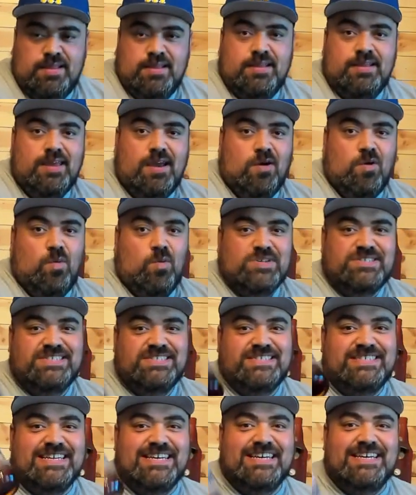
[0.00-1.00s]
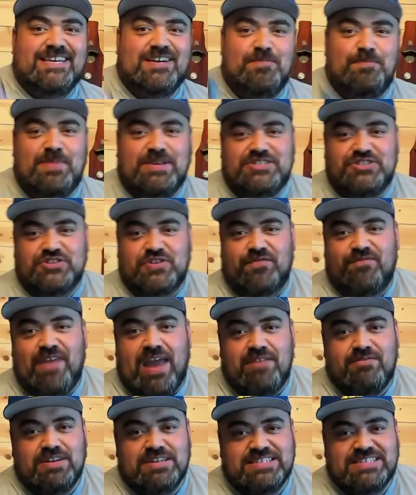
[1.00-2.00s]
Yo, what's up? It's your
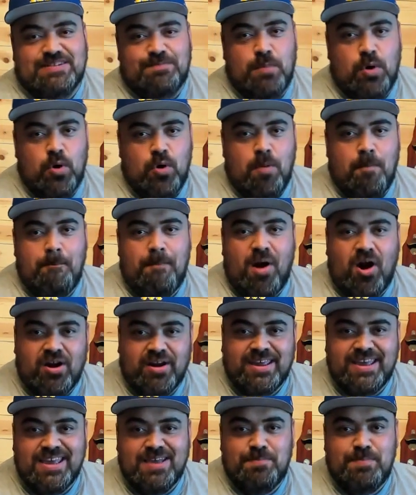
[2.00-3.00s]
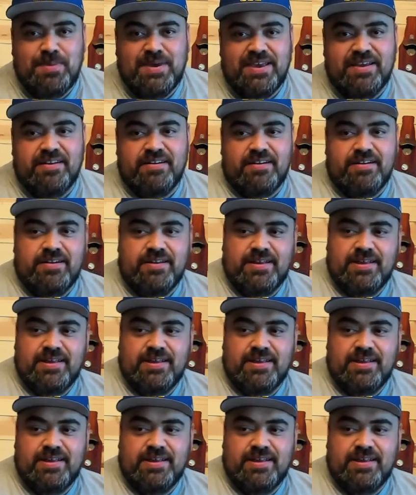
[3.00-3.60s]
favorite Samoan Barkeep here.